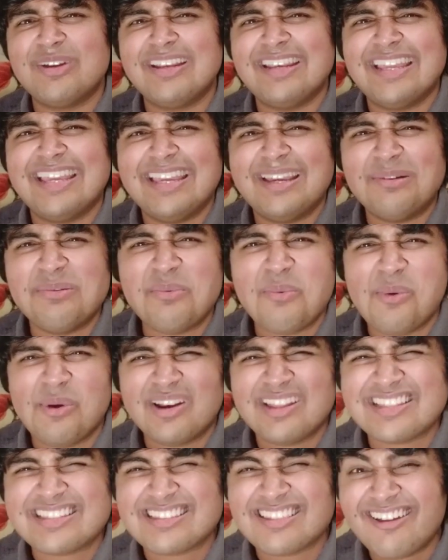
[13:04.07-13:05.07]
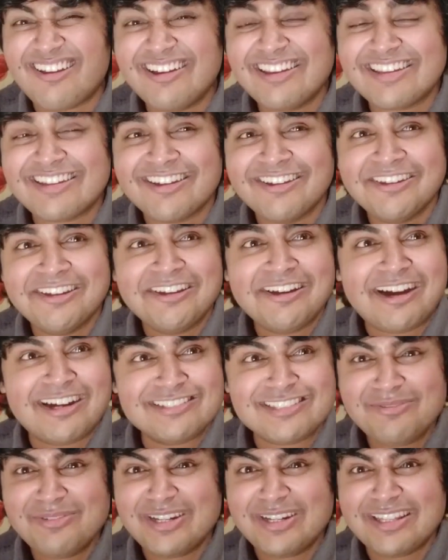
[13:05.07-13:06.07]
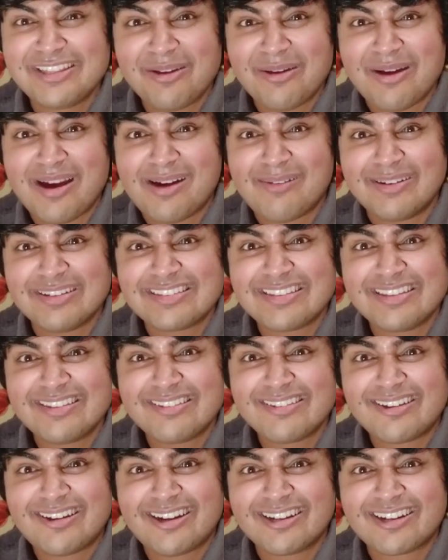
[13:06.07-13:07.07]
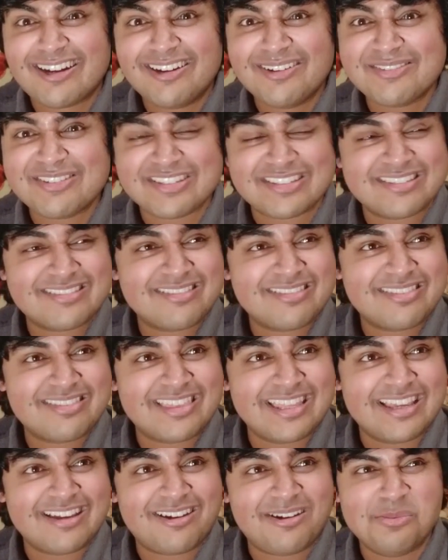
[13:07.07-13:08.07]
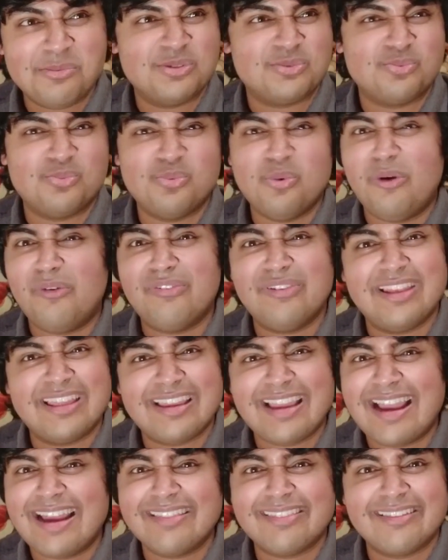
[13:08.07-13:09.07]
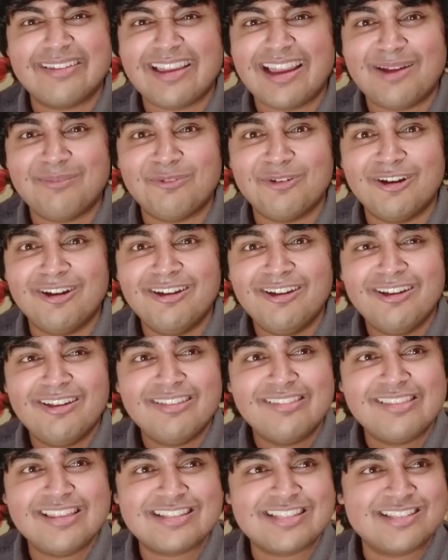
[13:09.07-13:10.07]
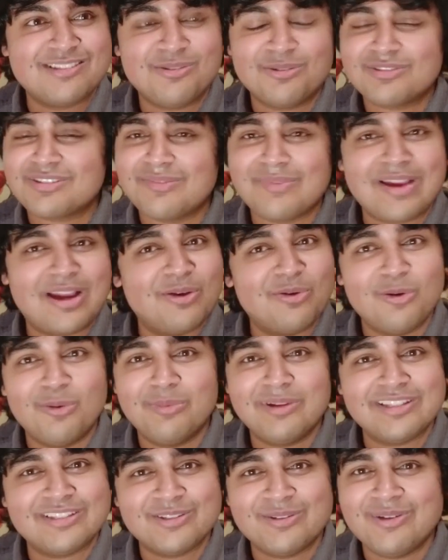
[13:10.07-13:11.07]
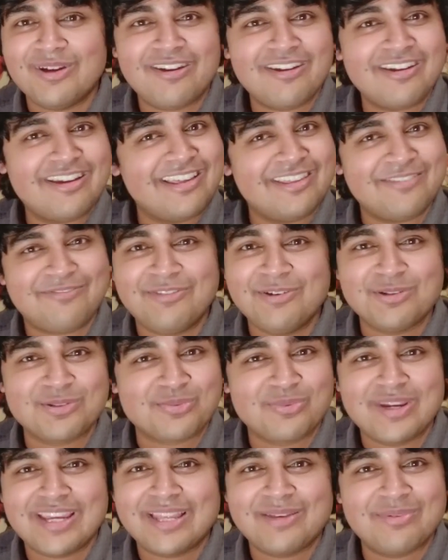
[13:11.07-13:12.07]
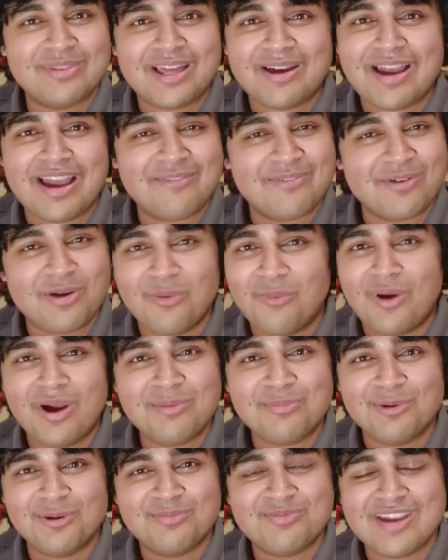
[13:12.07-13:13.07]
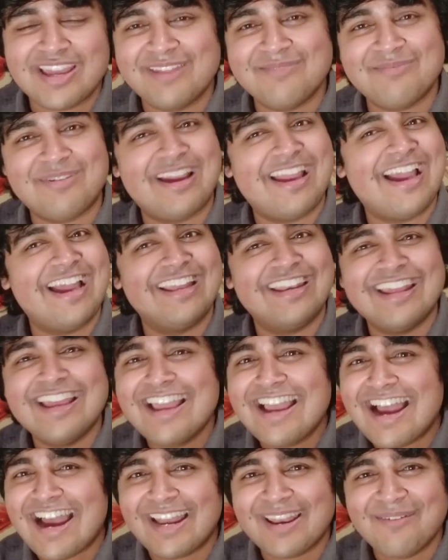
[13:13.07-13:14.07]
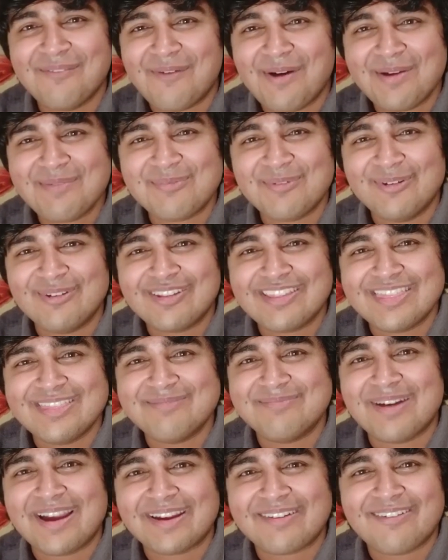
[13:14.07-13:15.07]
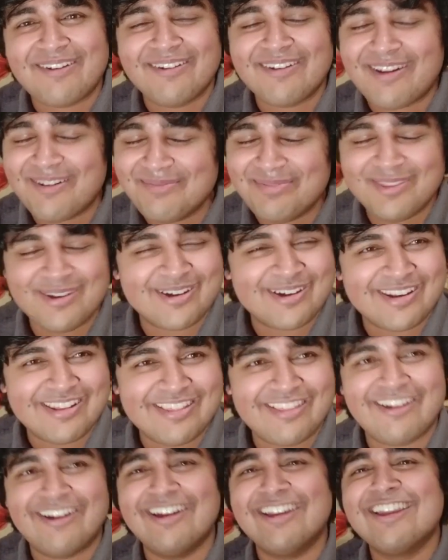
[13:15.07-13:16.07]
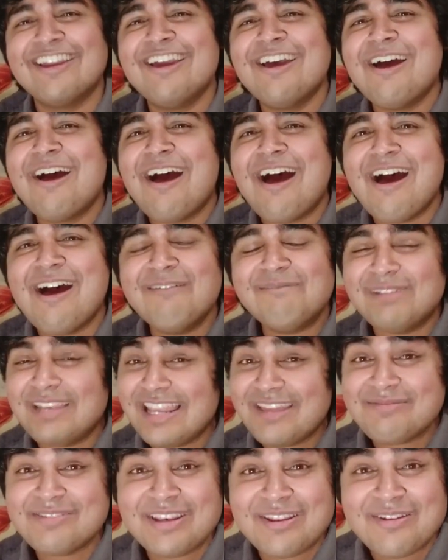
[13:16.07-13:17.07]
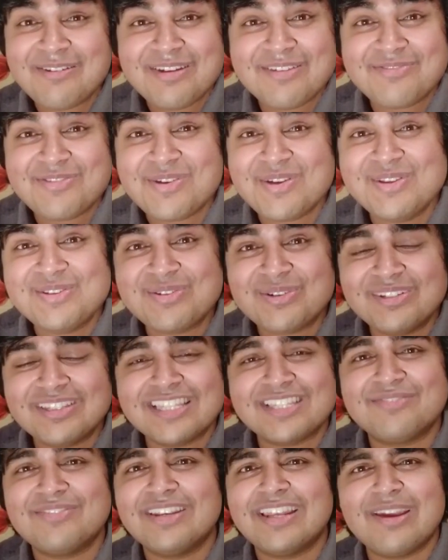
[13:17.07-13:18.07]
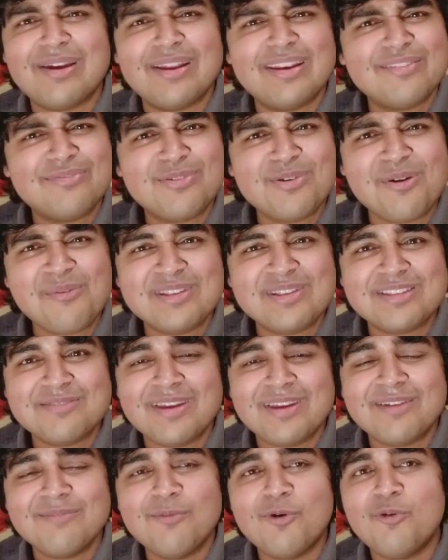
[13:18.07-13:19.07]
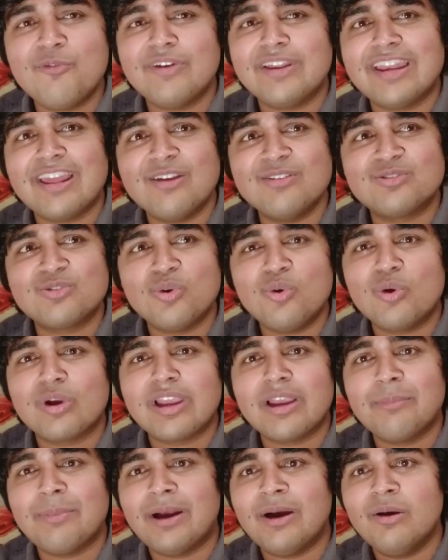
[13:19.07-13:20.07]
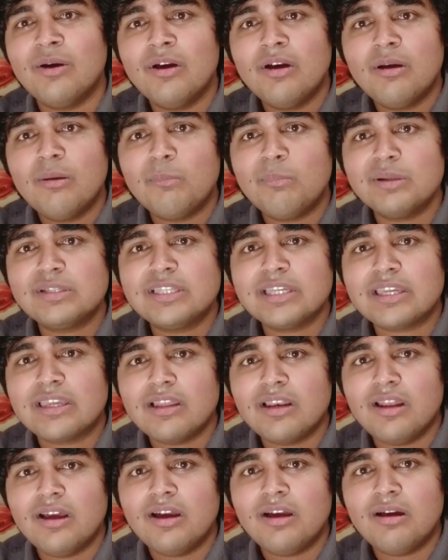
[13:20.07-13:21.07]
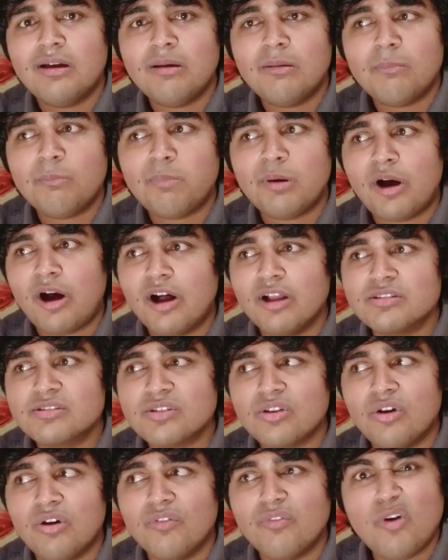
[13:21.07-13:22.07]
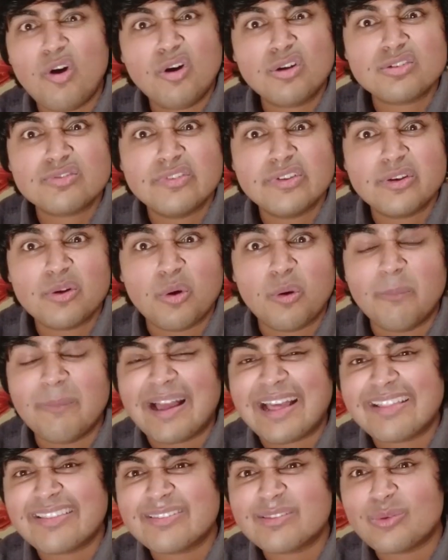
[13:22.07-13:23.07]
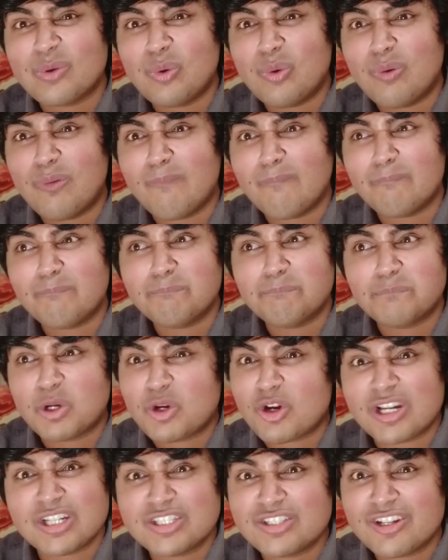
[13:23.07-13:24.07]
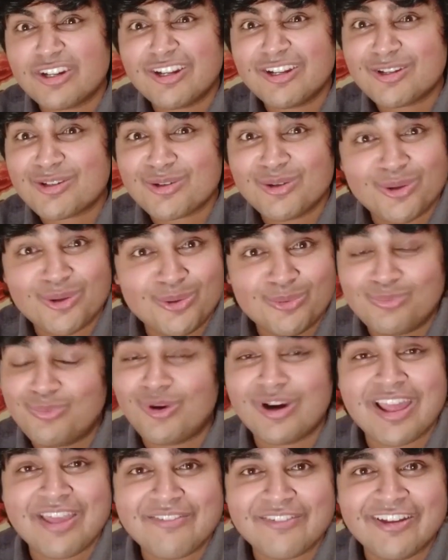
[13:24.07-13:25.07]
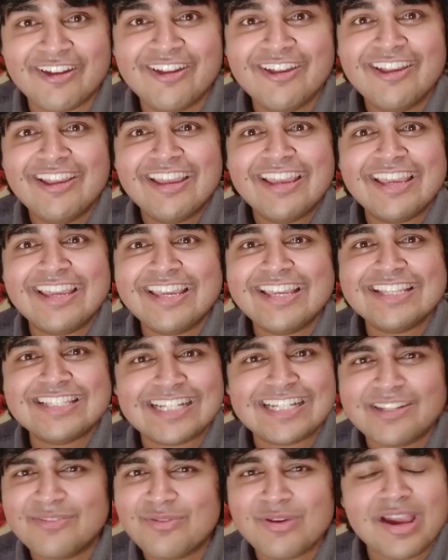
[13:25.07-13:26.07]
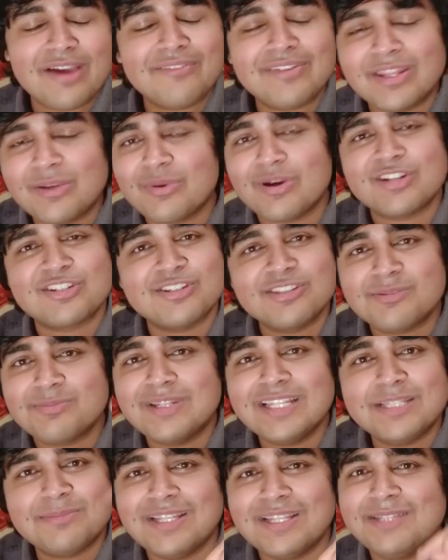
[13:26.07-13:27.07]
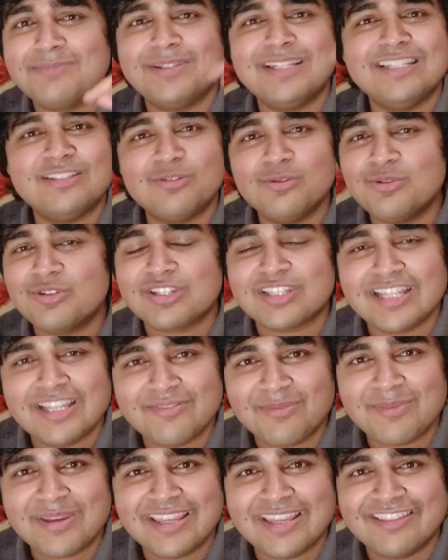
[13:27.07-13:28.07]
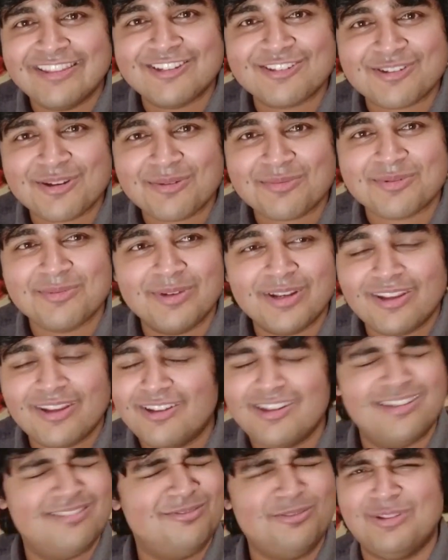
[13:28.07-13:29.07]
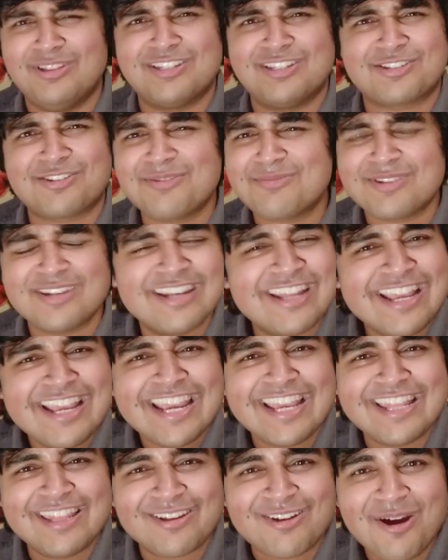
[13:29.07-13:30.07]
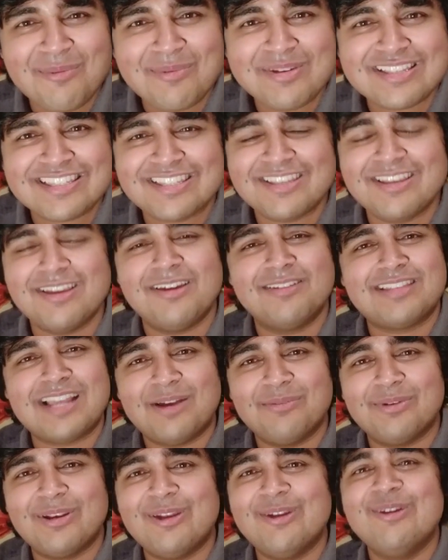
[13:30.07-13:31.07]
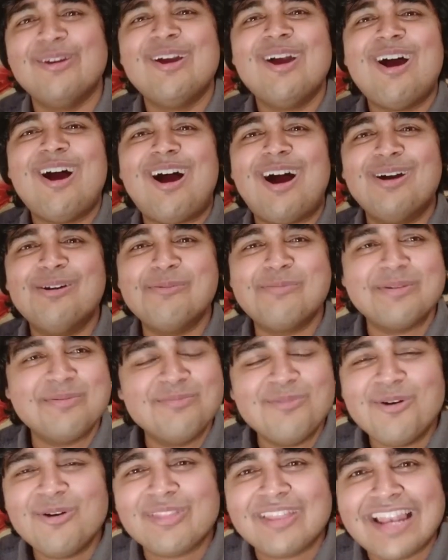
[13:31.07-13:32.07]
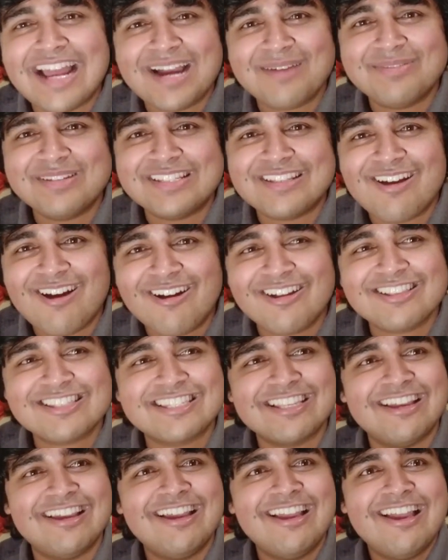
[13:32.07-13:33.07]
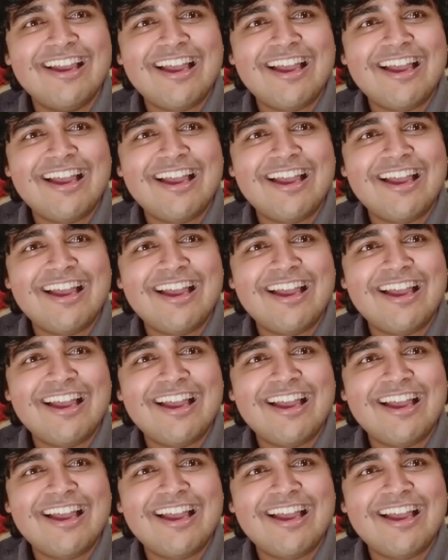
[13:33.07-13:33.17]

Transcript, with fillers: in here, what it's like. I don't really know how I did. I kind of just think I was waffling at the camera this is not something I normally do. It feels weird without having a whiteboard pen in my hand and a whiteboard in the background, I'm not gonna lie. Uh, but let me know if you enjoyed this video and if you want me to make more videos talking about particular parts of Oxford or maths or Christ Church or whatever it is. And if you have any questions, please, please, please do just leave them in the description, below, uh, not in the description, in the comments uh, down below. I will be more than happy to answer.